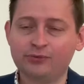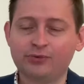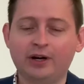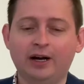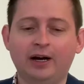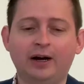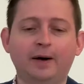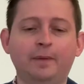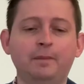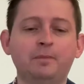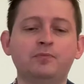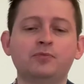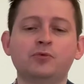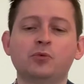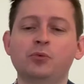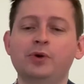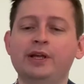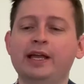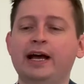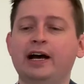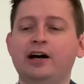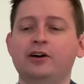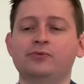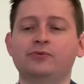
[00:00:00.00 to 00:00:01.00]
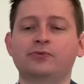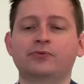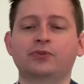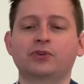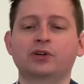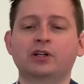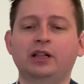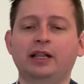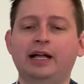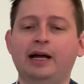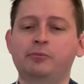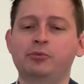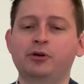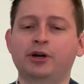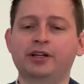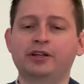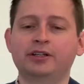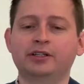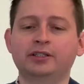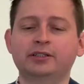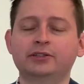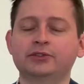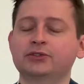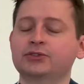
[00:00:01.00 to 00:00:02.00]
Um, we have
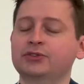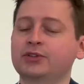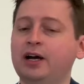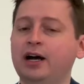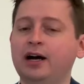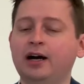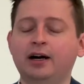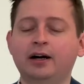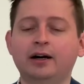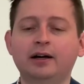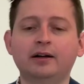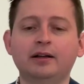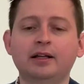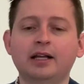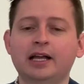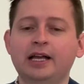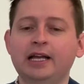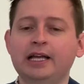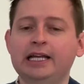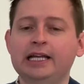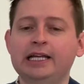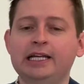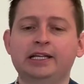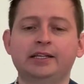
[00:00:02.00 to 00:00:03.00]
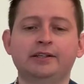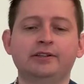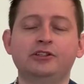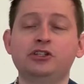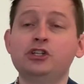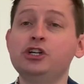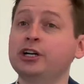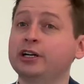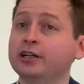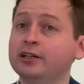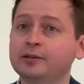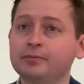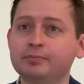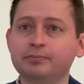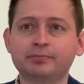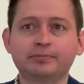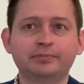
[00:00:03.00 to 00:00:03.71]
collaborators uh, in Europe,